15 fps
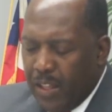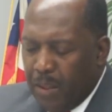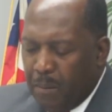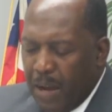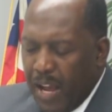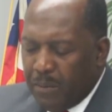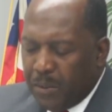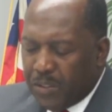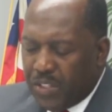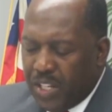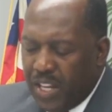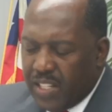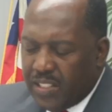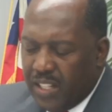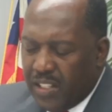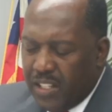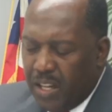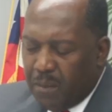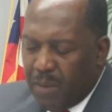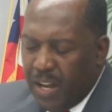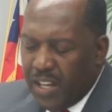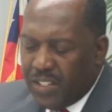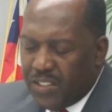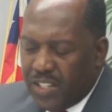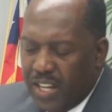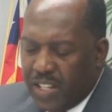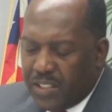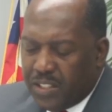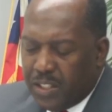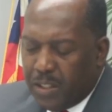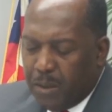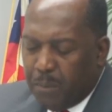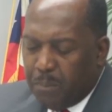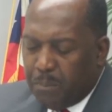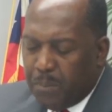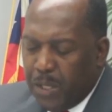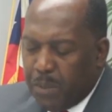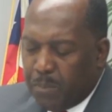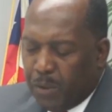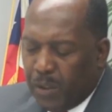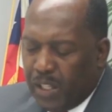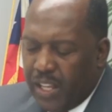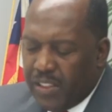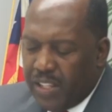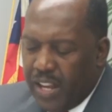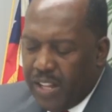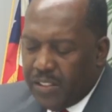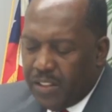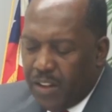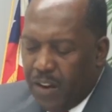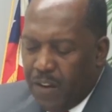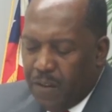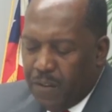The Bible says that Nehemiah said to the people in that,